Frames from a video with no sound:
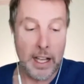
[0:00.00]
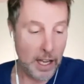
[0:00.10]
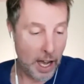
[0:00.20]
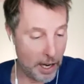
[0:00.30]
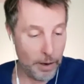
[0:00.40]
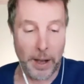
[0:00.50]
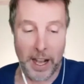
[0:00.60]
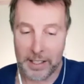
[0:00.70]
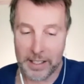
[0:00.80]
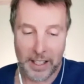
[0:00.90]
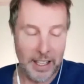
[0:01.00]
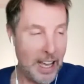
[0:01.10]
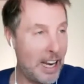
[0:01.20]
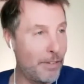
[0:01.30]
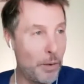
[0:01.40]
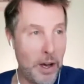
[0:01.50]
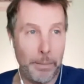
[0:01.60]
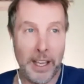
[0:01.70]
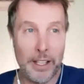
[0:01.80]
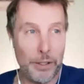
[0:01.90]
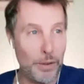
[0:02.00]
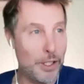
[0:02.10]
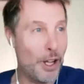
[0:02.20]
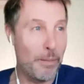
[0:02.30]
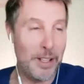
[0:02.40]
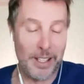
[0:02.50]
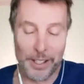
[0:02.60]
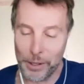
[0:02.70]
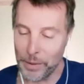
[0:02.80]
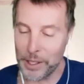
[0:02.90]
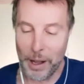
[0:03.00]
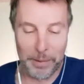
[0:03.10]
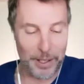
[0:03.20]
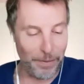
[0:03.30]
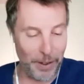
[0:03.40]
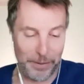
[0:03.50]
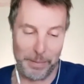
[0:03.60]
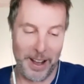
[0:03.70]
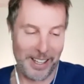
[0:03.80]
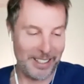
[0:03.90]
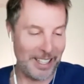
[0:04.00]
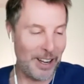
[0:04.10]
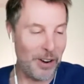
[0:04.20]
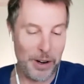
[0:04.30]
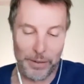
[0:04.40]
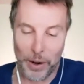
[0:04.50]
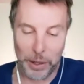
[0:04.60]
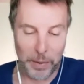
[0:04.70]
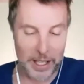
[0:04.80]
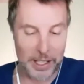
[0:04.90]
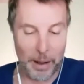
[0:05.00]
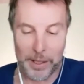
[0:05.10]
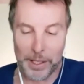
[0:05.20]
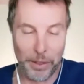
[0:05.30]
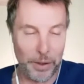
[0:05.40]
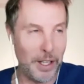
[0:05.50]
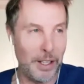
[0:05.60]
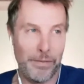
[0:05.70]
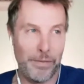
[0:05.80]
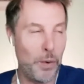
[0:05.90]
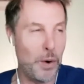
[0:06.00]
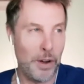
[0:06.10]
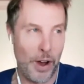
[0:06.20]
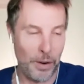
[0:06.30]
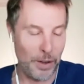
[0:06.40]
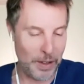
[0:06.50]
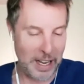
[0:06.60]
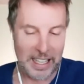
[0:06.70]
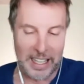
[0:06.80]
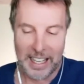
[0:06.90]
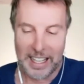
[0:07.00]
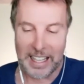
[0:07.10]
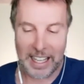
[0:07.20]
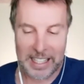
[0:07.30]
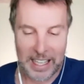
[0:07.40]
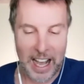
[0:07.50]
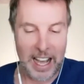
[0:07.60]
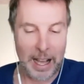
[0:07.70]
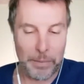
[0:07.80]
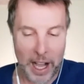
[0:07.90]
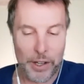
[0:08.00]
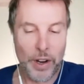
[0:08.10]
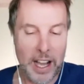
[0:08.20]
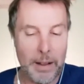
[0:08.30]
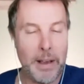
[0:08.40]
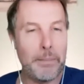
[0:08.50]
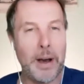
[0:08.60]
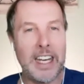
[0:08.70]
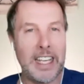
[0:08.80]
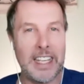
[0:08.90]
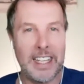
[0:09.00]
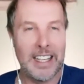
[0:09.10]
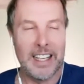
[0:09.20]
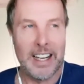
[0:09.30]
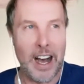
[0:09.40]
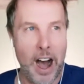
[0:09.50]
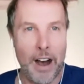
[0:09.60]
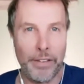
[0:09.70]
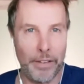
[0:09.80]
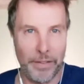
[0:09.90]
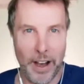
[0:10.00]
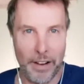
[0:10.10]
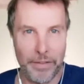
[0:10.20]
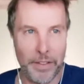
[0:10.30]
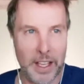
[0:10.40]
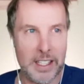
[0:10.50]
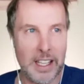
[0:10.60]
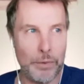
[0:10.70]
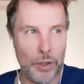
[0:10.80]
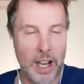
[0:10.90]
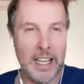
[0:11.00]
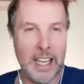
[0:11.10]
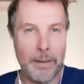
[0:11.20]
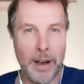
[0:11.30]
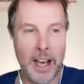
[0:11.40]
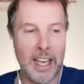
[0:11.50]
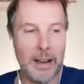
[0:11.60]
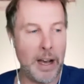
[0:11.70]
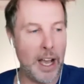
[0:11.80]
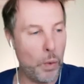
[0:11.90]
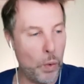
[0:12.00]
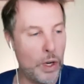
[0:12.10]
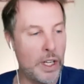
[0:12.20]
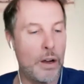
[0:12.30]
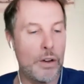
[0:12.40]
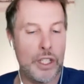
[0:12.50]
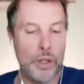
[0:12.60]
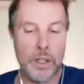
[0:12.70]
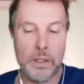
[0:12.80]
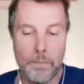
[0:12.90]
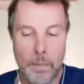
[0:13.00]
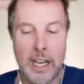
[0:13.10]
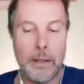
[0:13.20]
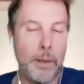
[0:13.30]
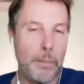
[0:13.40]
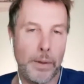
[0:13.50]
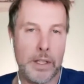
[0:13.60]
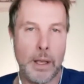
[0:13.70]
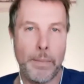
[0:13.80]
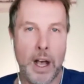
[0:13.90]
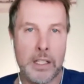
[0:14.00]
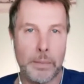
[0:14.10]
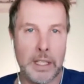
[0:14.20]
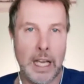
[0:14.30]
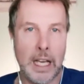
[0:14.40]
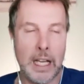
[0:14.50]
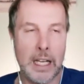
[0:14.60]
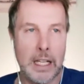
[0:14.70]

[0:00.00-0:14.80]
It's a hundred bucks. And if you want to pay in two installments, it's two installments of 50 bucks, you know, or or three installments of $34, right? Like it's not, I'm not trying to make money off of off of this i'm trying to get my my word out to as many people as i possibly can